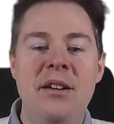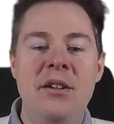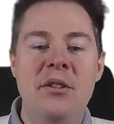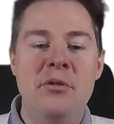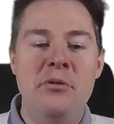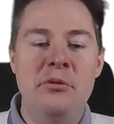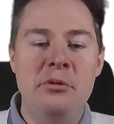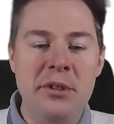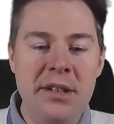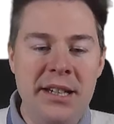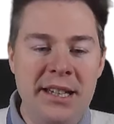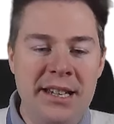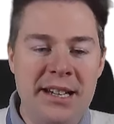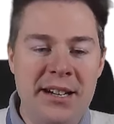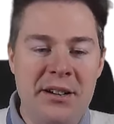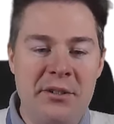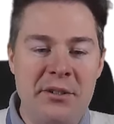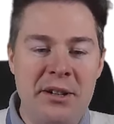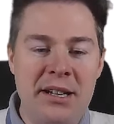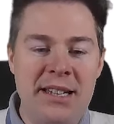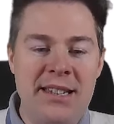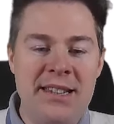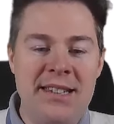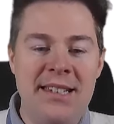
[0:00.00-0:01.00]

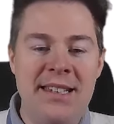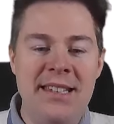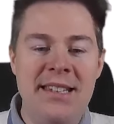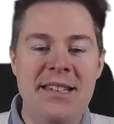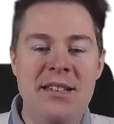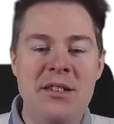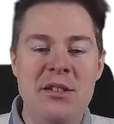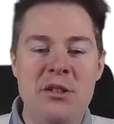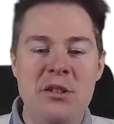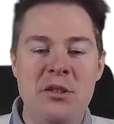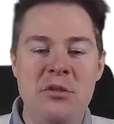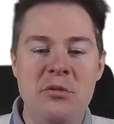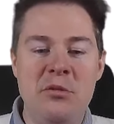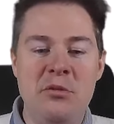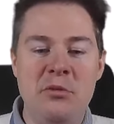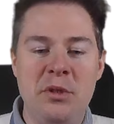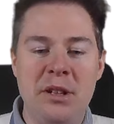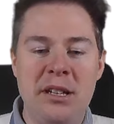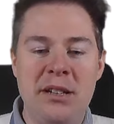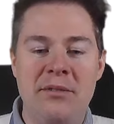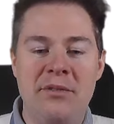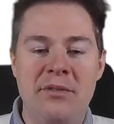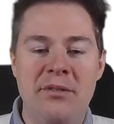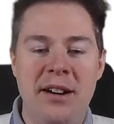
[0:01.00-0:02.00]
recreate the Intune
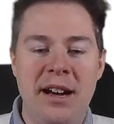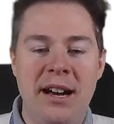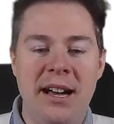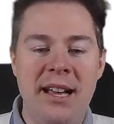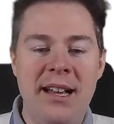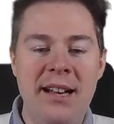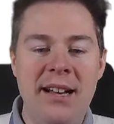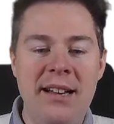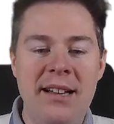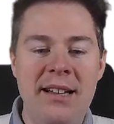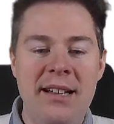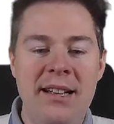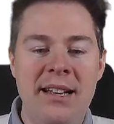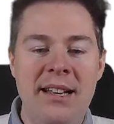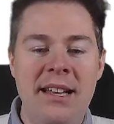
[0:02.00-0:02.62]
win file,